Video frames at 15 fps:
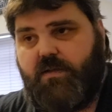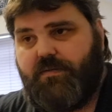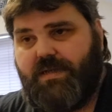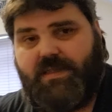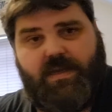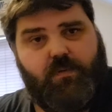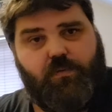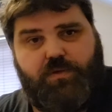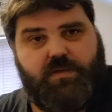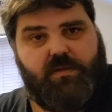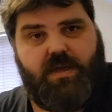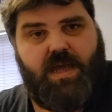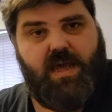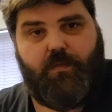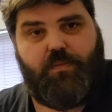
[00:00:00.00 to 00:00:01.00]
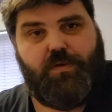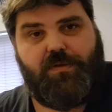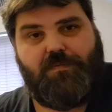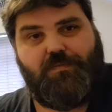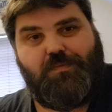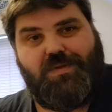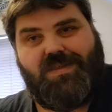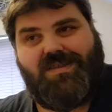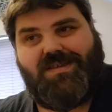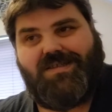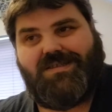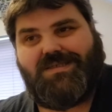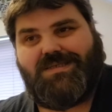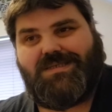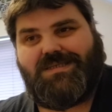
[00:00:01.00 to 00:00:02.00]
Now that wouldn't happen
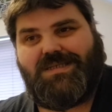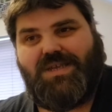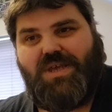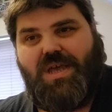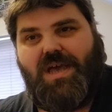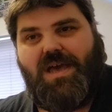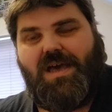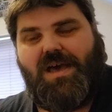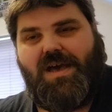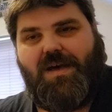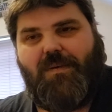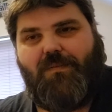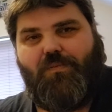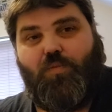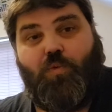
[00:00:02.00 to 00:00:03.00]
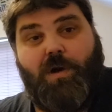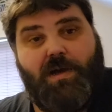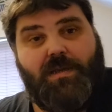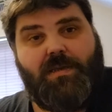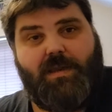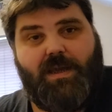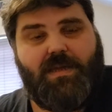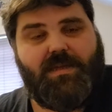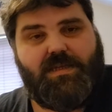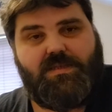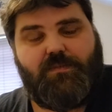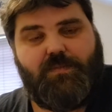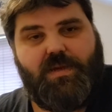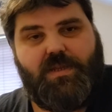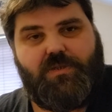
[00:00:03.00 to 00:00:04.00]
because one, light
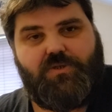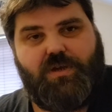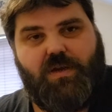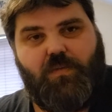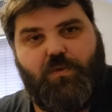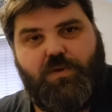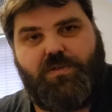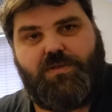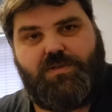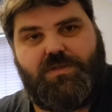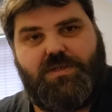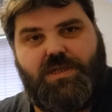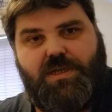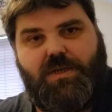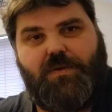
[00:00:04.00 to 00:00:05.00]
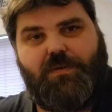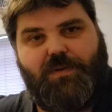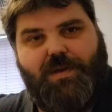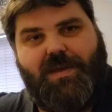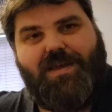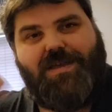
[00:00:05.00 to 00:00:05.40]
doesn't penetrate wood, and two,